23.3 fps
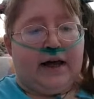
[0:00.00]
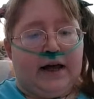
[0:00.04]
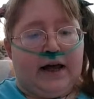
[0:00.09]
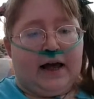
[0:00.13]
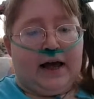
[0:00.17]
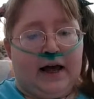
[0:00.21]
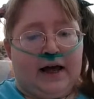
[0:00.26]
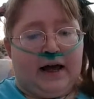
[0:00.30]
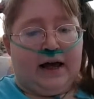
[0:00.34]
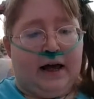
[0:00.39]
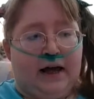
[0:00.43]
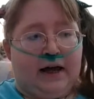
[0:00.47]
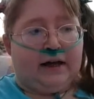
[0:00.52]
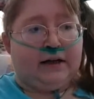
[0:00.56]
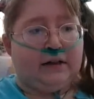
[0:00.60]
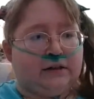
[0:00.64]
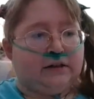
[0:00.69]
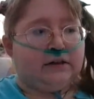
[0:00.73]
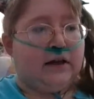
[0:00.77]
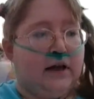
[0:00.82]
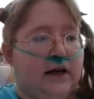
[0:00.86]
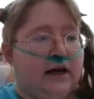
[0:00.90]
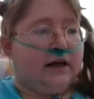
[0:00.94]

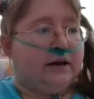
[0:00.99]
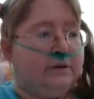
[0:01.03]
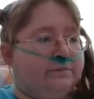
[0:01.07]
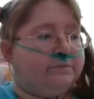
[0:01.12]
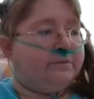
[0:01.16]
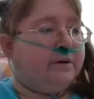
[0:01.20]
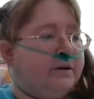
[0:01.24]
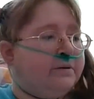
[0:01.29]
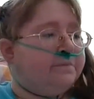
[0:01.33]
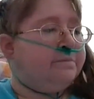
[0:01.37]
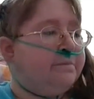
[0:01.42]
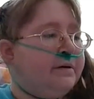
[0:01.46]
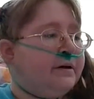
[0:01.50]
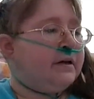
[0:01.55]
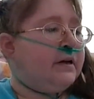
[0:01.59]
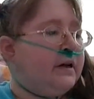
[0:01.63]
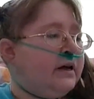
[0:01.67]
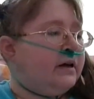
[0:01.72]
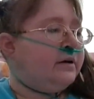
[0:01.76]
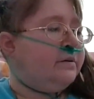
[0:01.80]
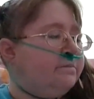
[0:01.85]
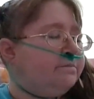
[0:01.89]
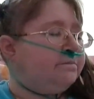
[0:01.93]
And in 1
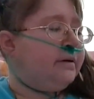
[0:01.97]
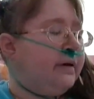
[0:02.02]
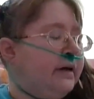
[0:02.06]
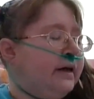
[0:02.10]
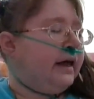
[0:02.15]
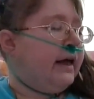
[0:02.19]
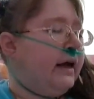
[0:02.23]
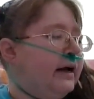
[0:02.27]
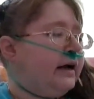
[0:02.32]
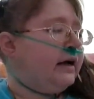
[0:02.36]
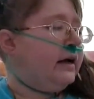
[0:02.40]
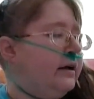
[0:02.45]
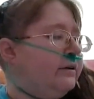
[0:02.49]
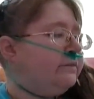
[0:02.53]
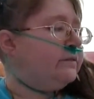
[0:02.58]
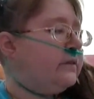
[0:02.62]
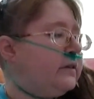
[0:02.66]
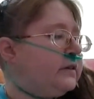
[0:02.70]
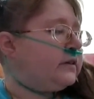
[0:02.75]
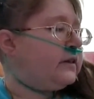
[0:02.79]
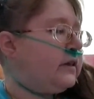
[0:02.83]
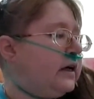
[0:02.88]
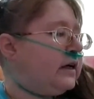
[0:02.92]
minute, my caregiver
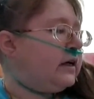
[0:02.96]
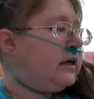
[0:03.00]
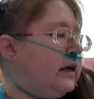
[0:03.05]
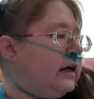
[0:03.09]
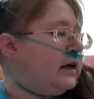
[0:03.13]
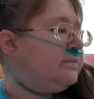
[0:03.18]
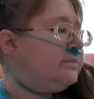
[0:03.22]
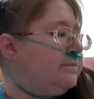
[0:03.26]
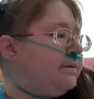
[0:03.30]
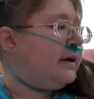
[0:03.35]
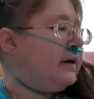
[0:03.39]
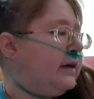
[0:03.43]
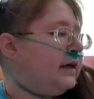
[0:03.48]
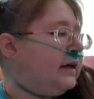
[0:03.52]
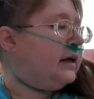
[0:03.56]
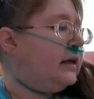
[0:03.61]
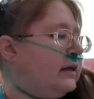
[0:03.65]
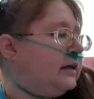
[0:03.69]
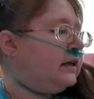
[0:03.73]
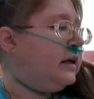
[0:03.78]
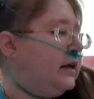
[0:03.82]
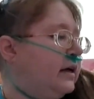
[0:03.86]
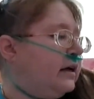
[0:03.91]
is going to come back
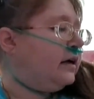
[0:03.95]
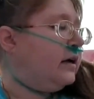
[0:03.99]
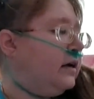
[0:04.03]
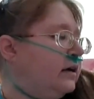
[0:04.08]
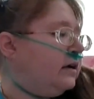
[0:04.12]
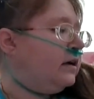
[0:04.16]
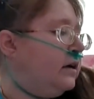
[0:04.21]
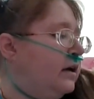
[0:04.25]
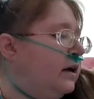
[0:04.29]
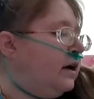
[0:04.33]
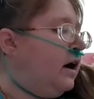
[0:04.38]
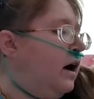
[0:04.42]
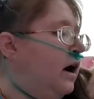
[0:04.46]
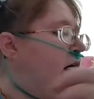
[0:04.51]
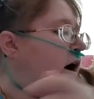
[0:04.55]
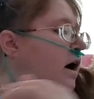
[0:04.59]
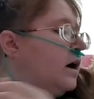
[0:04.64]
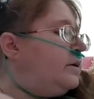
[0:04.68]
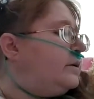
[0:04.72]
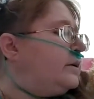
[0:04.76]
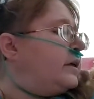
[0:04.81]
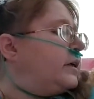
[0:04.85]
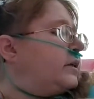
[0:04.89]
in here.
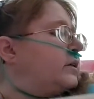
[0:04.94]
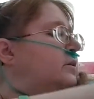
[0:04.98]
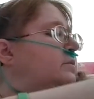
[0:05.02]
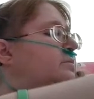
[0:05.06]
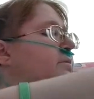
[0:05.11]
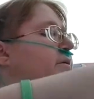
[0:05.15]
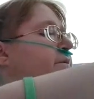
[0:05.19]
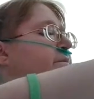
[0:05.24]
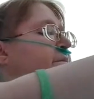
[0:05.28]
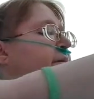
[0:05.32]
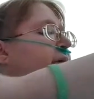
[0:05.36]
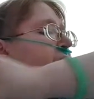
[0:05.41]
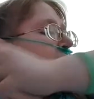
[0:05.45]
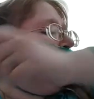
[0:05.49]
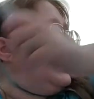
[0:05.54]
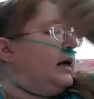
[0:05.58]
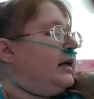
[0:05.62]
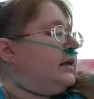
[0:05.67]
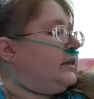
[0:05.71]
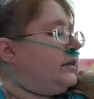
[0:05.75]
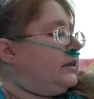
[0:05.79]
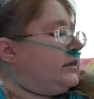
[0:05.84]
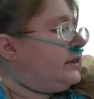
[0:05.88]
Oh, here's some more
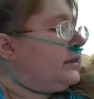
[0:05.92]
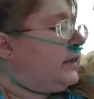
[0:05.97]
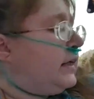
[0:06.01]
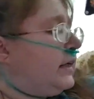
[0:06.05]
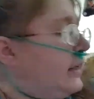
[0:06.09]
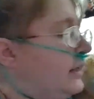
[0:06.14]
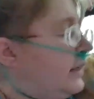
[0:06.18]
medications I